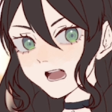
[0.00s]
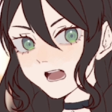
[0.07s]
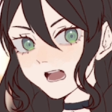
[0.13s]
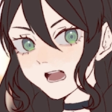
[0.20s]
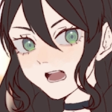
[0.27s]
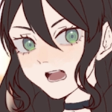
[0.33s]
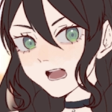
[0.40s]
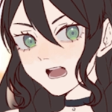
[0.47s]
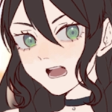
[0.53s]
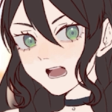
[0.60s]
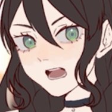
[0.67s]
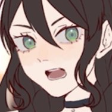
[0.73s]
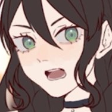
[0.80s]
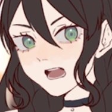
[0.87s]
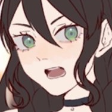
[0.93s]
I don't
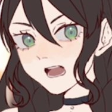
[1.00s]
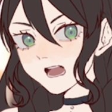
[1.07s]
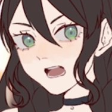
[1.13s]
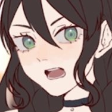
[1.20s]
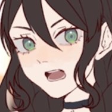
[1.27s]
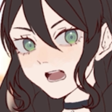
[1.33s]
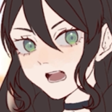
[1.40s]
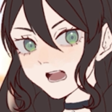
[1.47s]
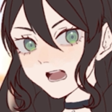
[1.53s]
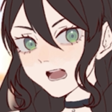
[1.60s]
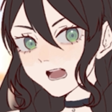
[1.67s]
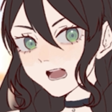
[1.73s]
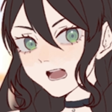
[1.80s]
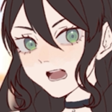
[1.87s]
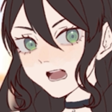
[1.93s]
want to hear your
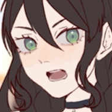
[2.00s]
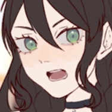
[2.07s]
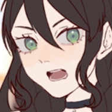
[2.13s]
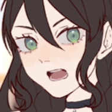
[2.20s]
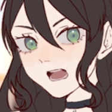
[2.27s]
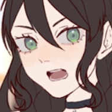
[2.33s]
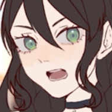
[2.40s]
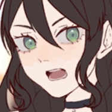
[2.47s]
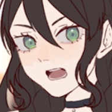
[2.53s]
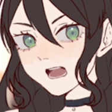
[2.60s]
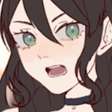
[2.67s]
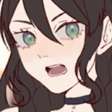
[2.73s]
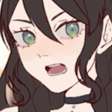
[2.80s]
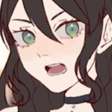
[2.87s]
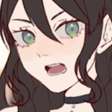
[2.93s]
excuses. Now
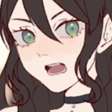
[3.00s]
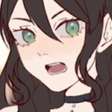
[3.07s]
come on,